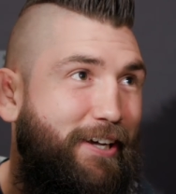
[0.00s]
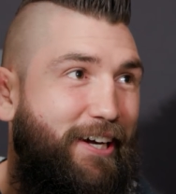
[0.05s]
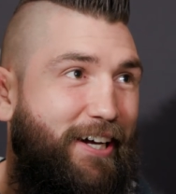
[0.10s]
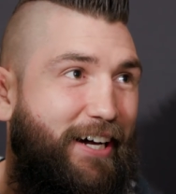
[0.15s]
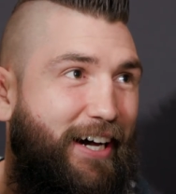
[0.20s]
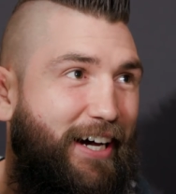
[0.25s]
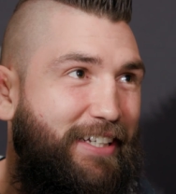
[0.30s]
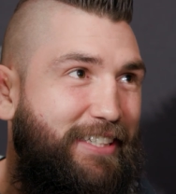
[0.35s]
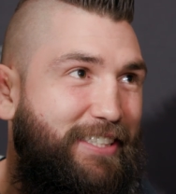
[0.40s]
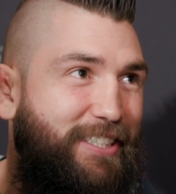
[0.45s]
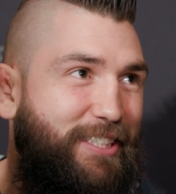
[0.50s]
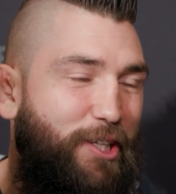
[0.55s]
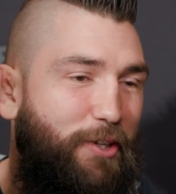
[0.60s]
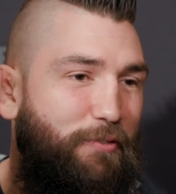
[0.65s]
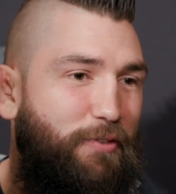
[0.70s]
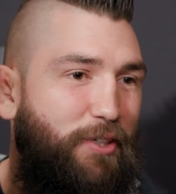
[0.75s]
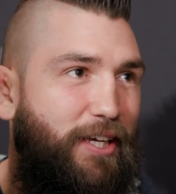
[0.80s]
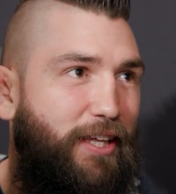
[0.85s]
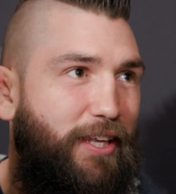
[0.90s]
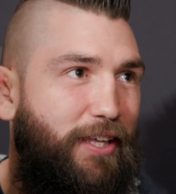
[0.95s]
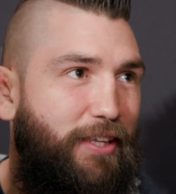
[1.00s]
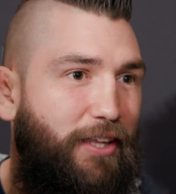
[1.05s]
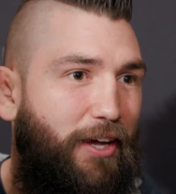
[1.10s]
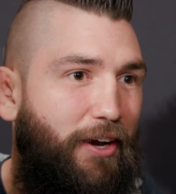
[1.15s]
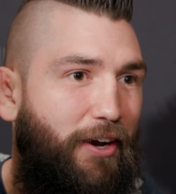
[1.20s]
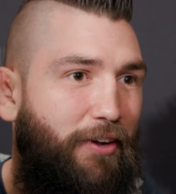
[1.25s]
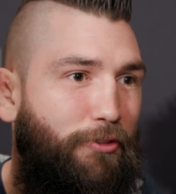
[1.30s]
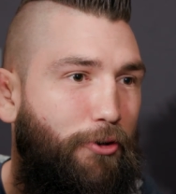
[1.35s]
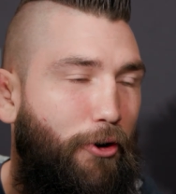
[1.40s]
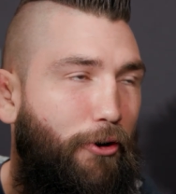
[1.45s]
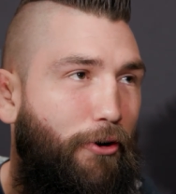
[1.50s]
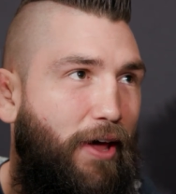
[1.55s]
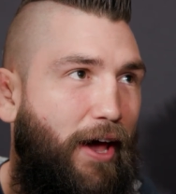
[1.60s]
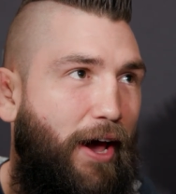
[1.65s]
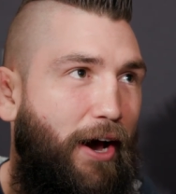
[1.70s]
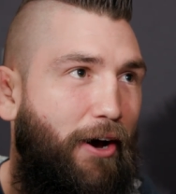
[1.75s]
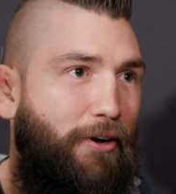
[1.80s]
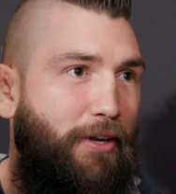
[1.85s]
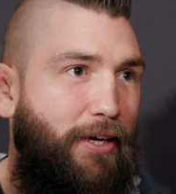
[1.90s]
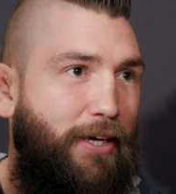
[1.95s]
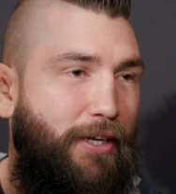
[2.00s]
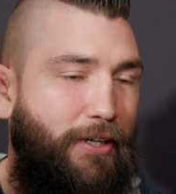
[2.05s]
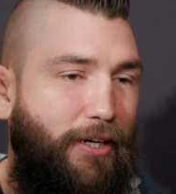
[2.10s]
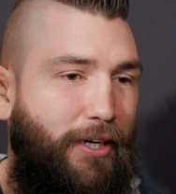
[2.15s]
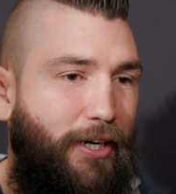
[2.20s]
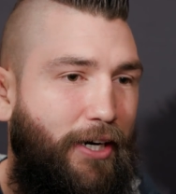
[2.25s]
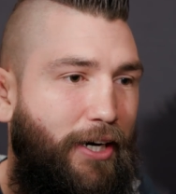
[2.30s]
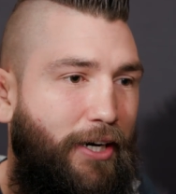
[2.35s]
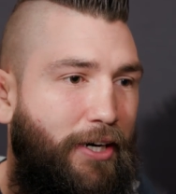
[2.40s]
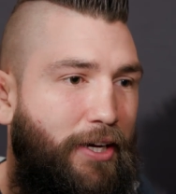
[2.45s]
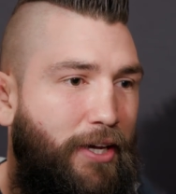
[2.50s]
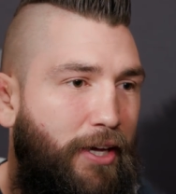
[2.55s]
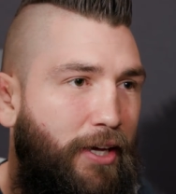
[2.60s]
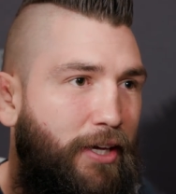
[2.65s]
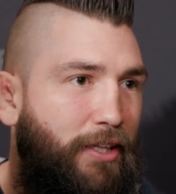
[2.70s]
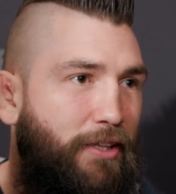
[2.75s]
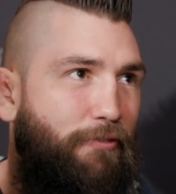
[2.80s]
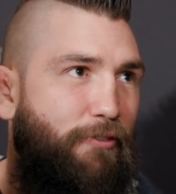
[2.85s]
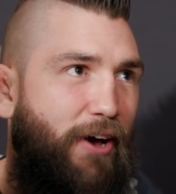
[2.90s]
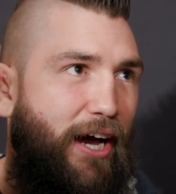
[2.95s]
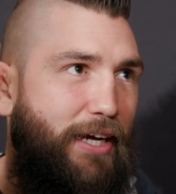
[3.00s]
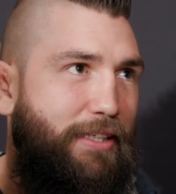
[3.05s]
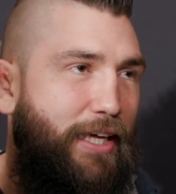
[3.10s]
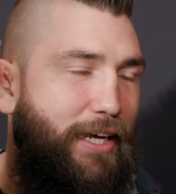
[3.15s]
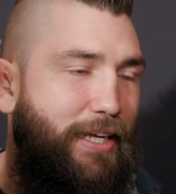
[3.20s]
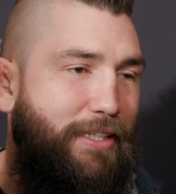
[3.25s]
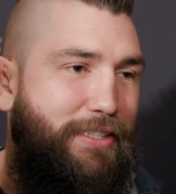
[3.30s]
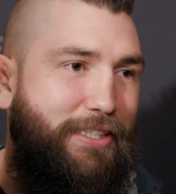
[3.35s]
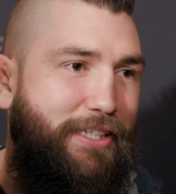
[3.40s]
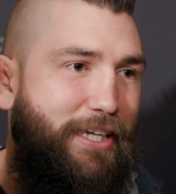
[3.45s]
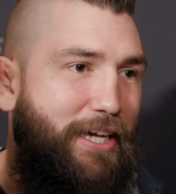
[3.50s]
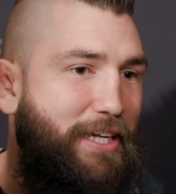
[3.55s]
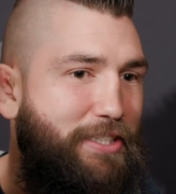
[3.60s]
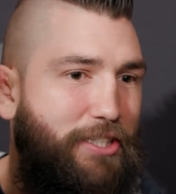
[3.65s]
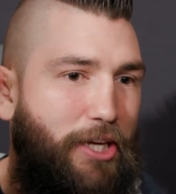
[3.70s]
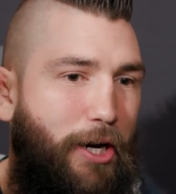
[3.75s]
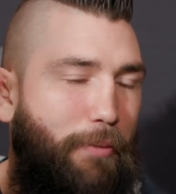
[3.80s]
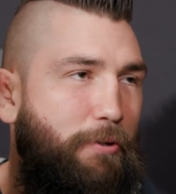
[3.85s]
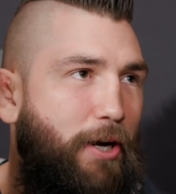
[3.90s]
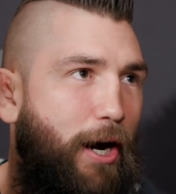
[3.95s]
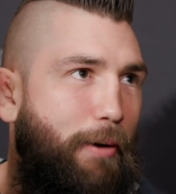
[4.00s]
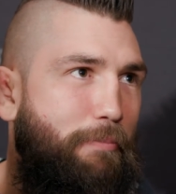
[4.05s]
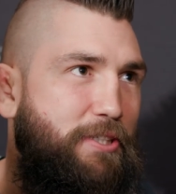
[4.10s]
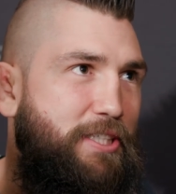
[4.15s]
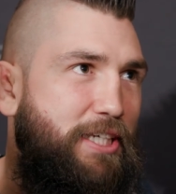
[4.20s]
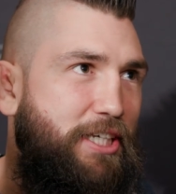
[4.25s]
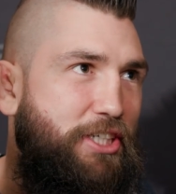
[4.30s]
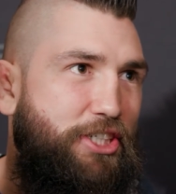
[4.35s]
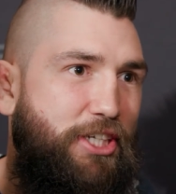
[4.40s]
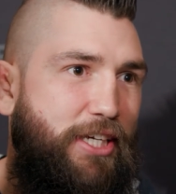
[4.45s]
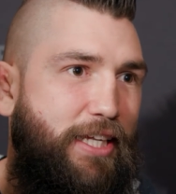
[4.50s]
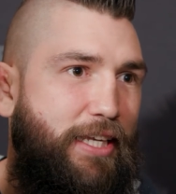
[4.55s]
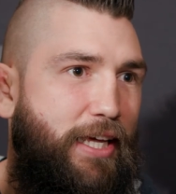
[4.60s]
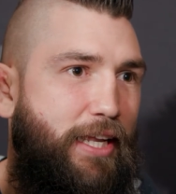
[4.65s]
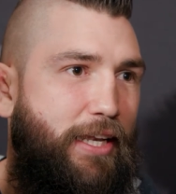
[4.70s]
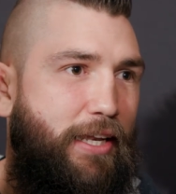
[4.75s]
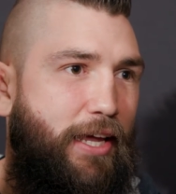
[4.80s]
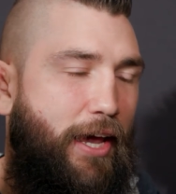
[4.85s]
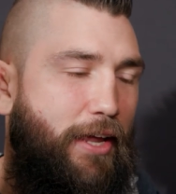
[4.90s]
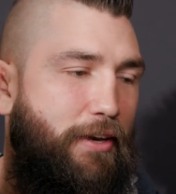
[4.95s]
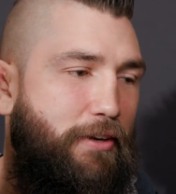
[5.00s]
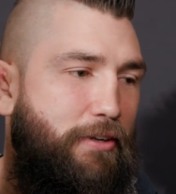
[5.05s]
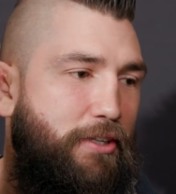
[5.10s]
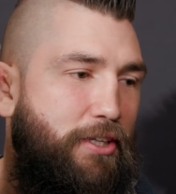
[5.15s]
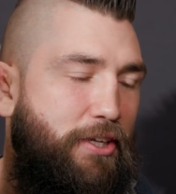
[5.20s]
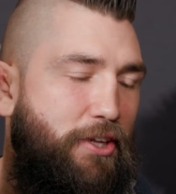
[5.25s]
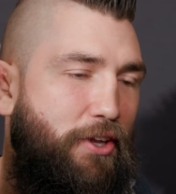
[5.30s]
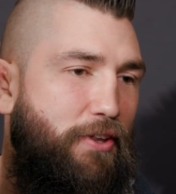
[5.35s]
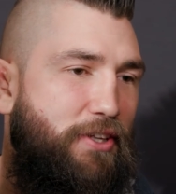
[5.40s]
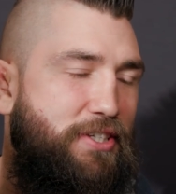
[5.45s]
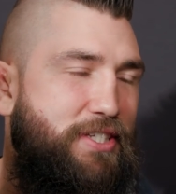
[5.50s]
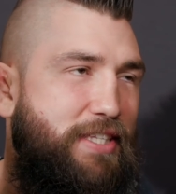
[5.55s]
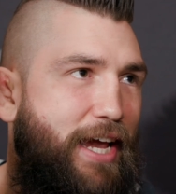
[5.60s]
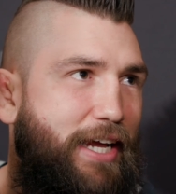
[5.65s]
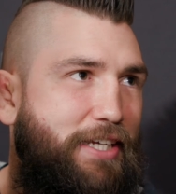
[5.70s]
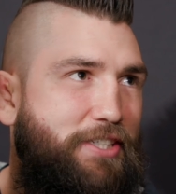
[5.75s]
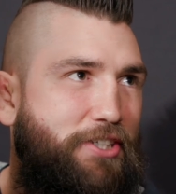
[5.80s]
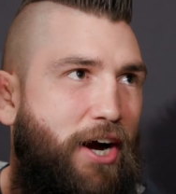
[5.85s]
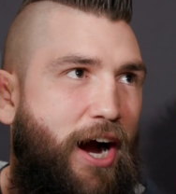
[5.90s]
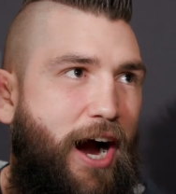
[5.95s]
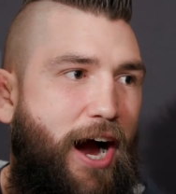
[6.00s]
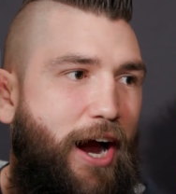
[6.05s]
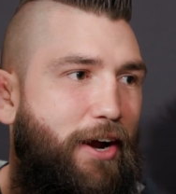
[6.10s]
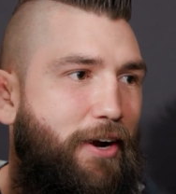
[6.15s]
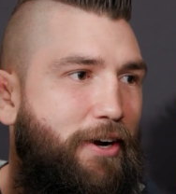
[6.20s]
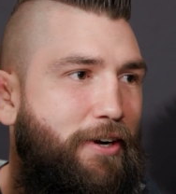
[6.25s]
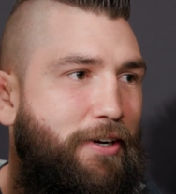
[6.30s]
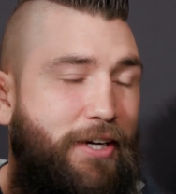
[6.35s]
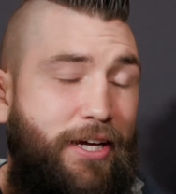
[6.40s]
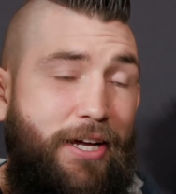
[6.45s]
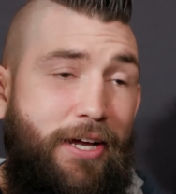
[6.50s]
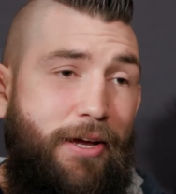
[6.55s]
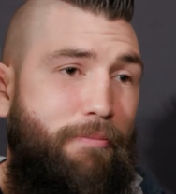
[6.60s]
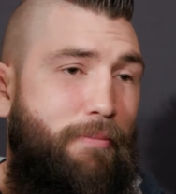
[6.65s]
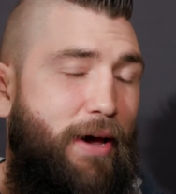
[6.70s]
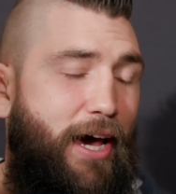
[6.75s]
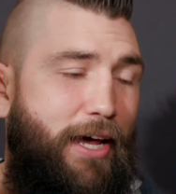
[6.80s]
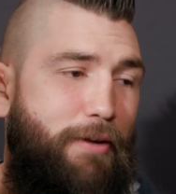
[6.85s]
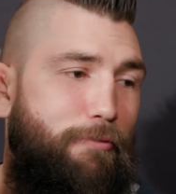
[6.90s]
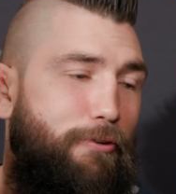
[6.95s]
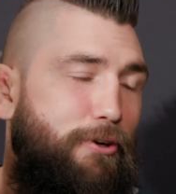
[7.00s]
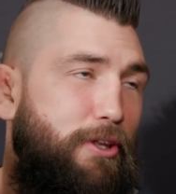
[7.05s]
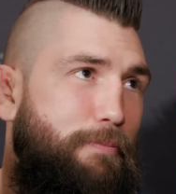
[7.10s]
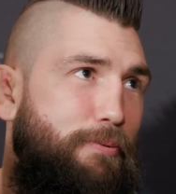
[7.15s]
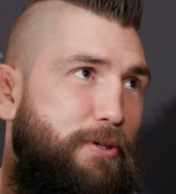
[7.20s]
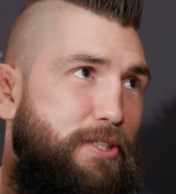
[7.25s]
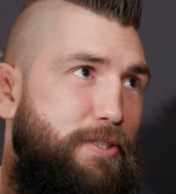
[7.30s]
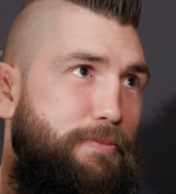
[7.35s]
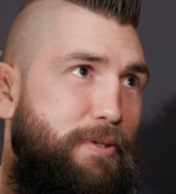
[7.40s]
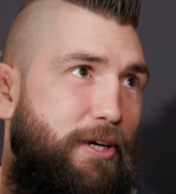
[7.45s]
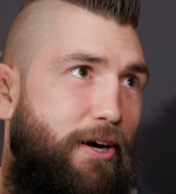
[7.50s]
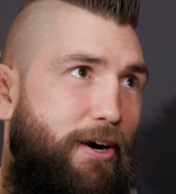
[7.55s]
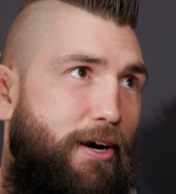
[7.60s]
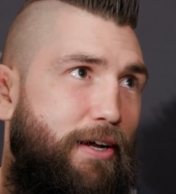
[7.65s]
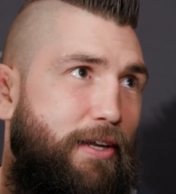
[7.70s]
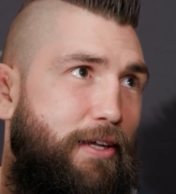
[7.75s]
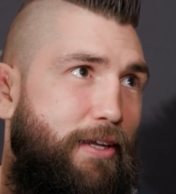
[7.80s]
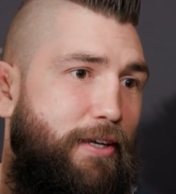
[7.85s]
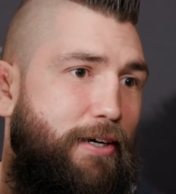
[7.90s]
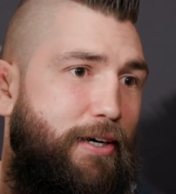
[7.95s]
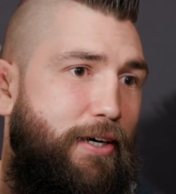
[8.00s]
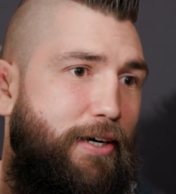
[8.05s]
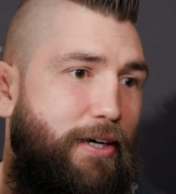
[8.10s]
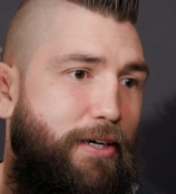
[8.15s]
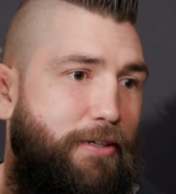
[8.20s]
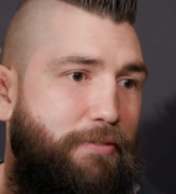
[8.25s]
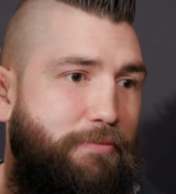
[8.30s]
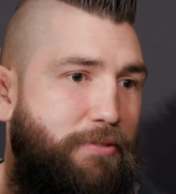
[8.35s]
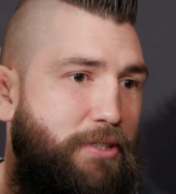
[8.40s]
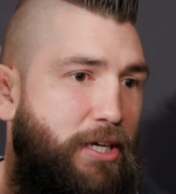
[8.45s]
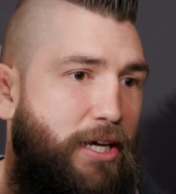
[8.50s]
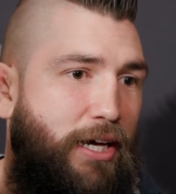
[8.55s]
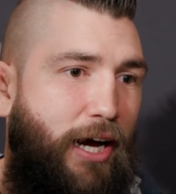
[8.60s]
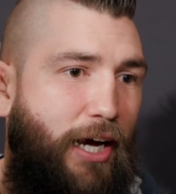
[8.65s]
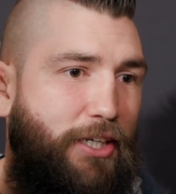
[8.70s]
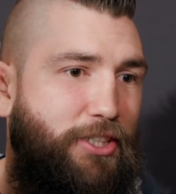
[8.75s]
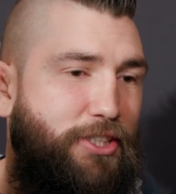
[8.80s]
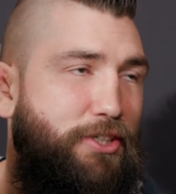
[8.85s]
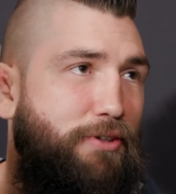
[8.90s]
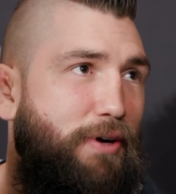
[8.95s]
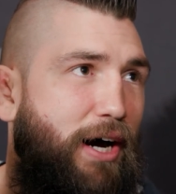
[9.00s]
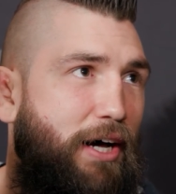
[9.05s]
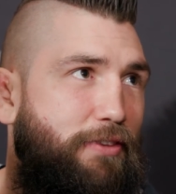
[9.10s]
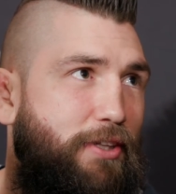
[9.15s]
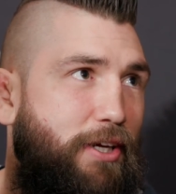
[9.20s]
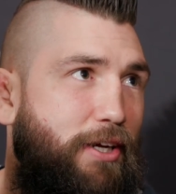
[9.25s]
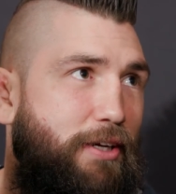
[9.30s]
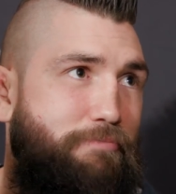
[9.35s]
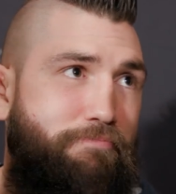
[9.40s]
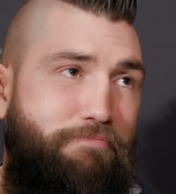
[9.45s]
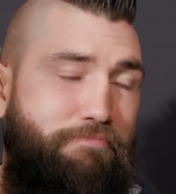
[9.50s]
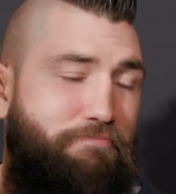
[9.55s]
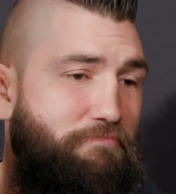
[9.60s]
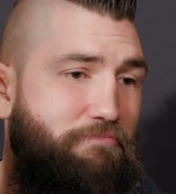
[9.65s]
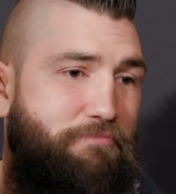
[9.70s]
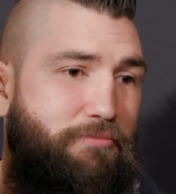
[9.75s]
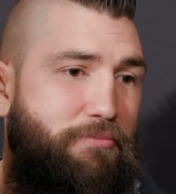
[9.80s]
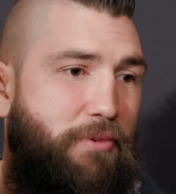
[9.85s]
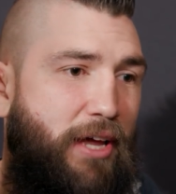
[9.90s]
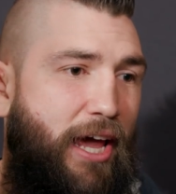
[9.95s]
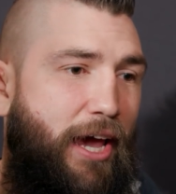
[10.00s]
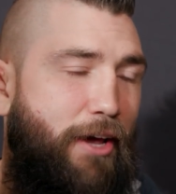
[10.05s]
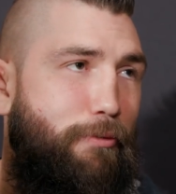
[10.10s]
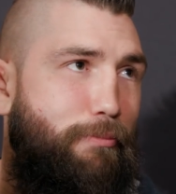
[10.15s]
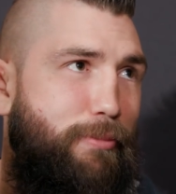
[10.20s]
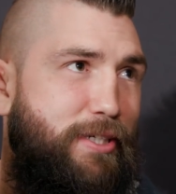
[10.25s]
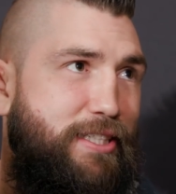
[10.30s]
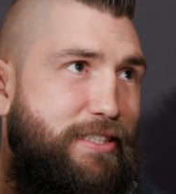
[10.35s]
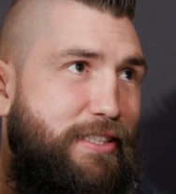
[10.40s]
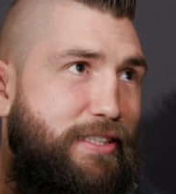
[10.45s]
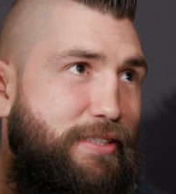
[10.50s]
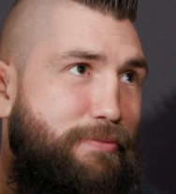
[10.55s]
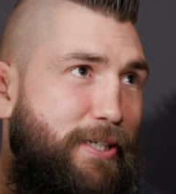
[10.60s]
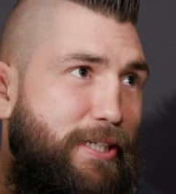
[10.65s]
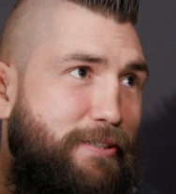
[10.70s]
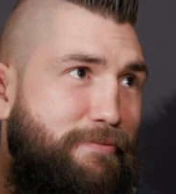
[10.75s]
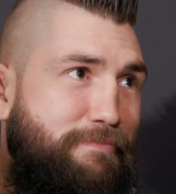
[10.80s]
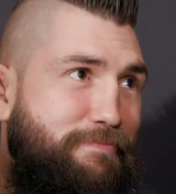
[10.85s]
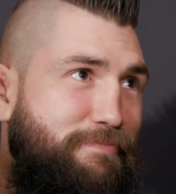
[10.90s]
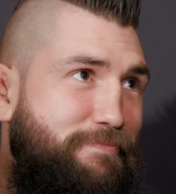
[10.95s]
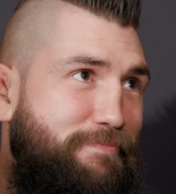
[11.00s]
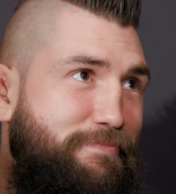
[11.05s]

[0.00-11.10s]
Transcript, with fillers: I just love to get in there and throw down. And uh, the fact that it's against up competition and, and you know the stakes are higher, man, it really puts me on. And uh, I just go out there and handle business, man.